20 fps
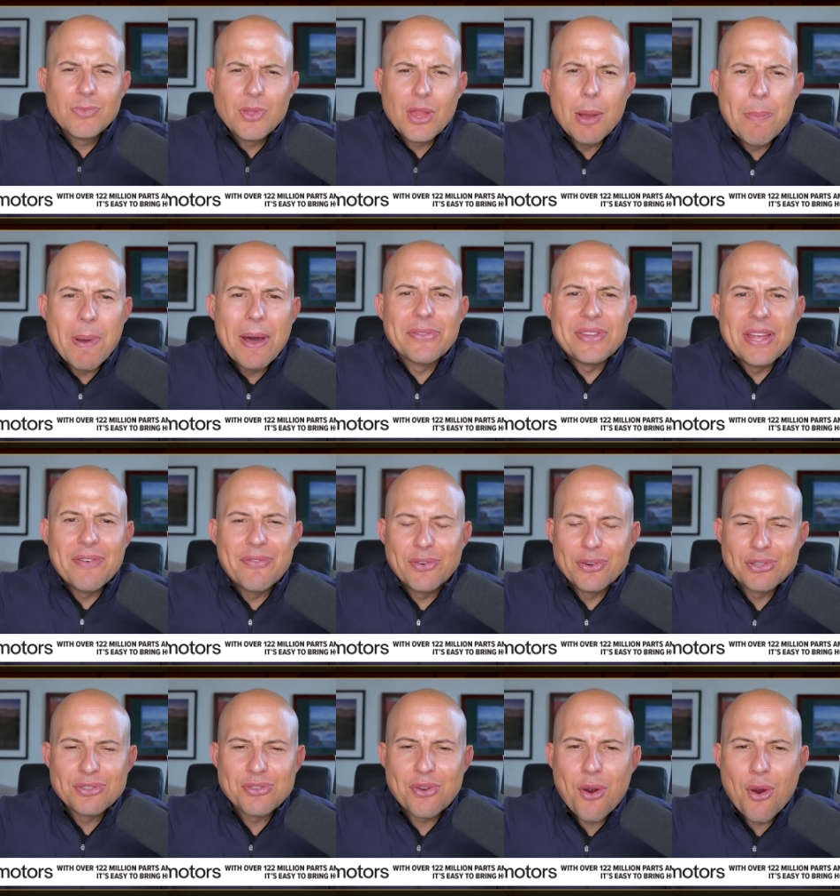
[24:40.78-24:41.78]
about that
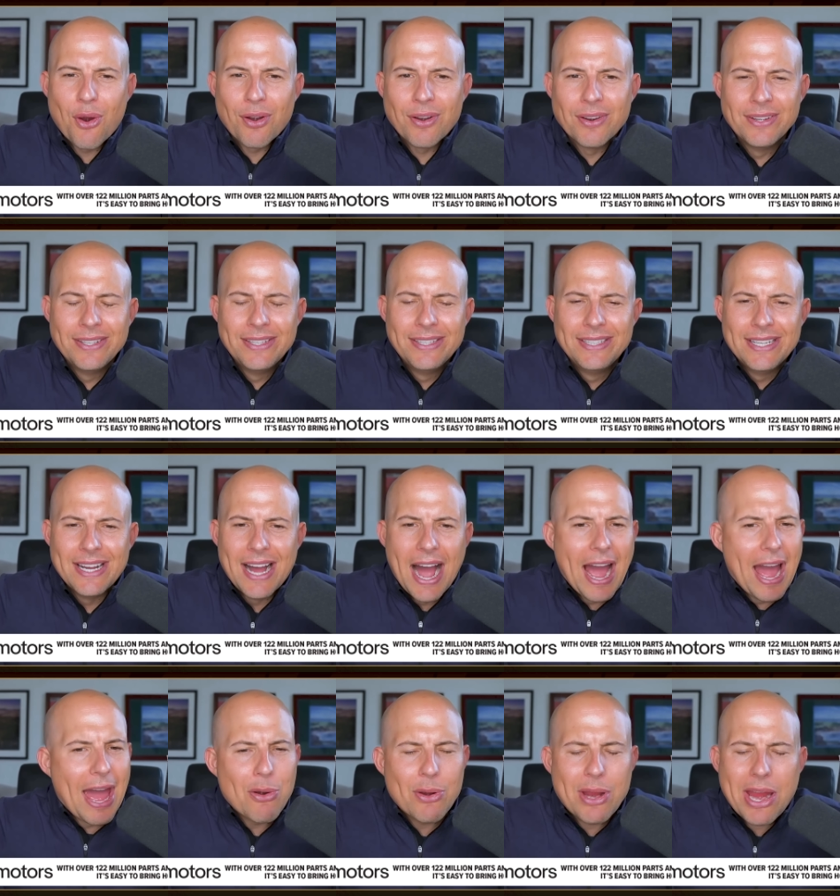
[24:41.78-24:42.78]
first car.
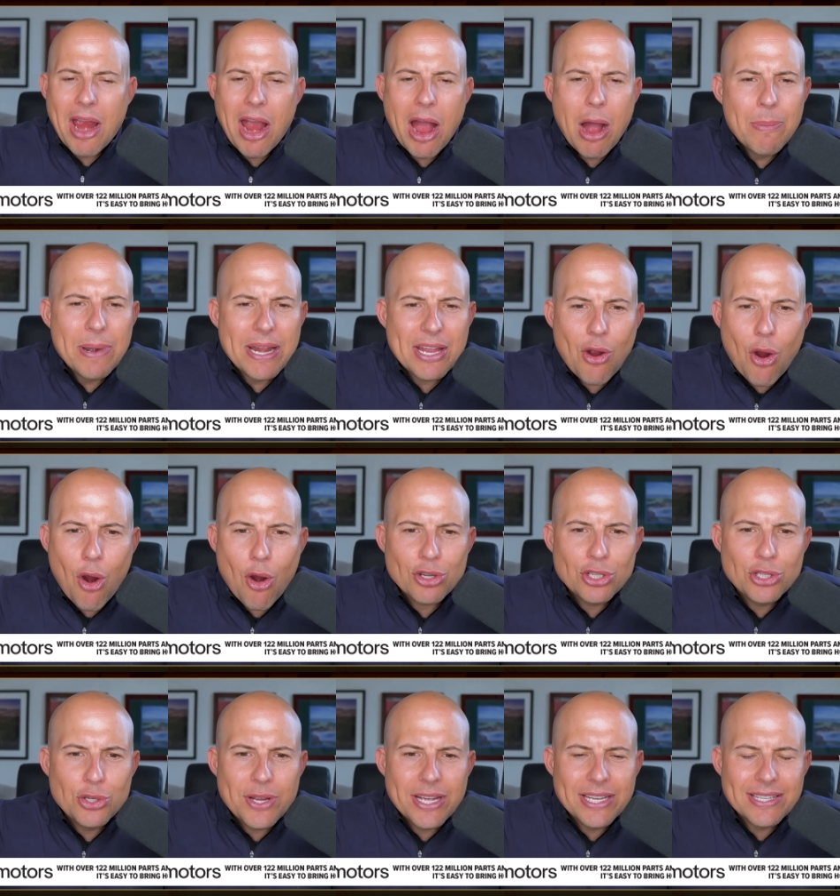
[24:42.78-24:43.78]
I don't care how many
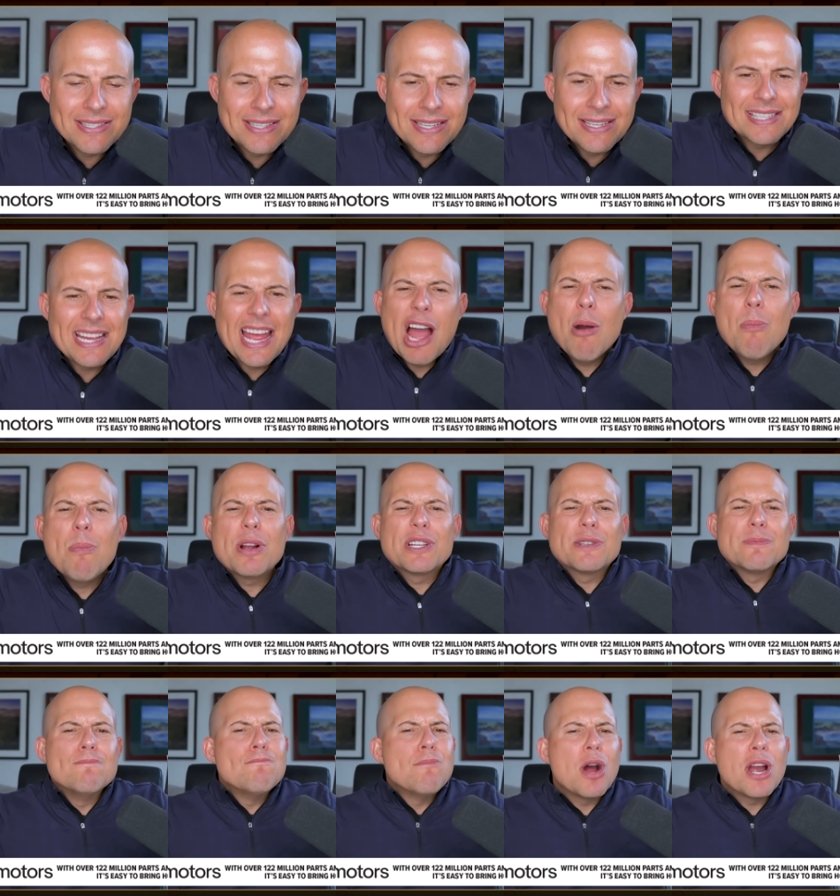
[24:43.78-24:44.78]
cars you get since, how
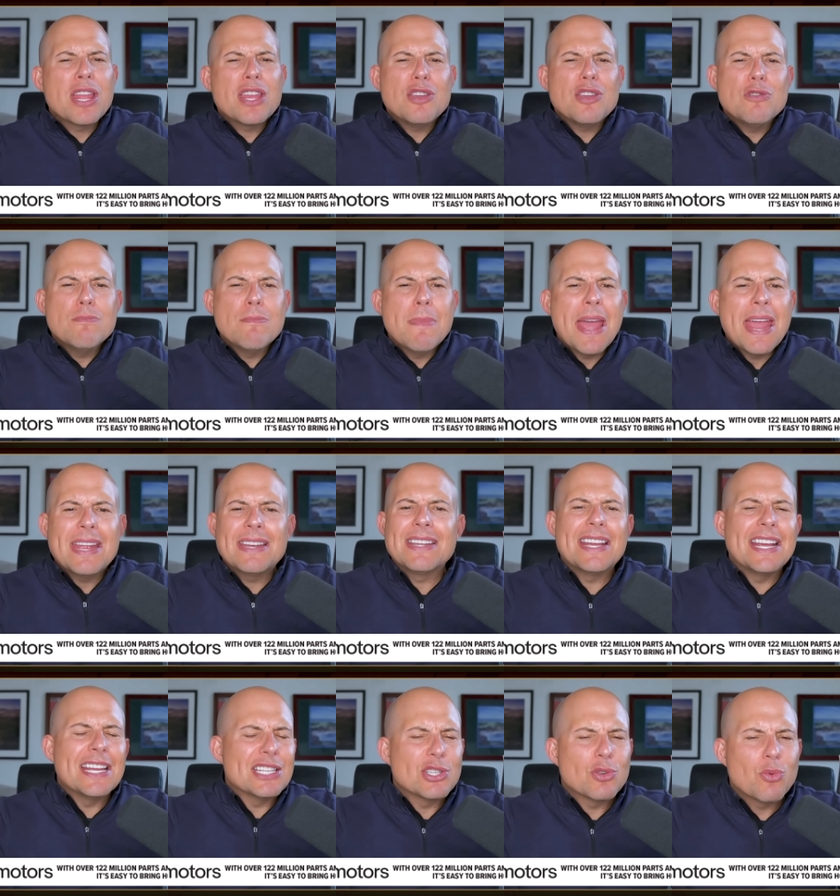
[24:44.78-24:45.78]
much money you make to
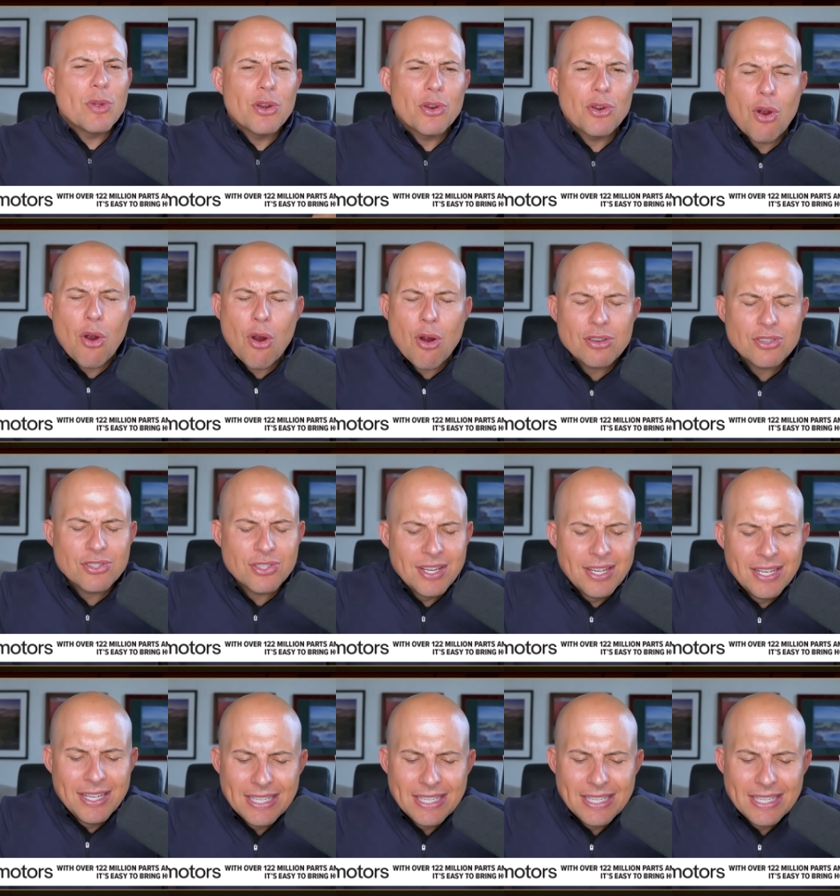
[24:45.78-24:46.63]
get sweeter cars.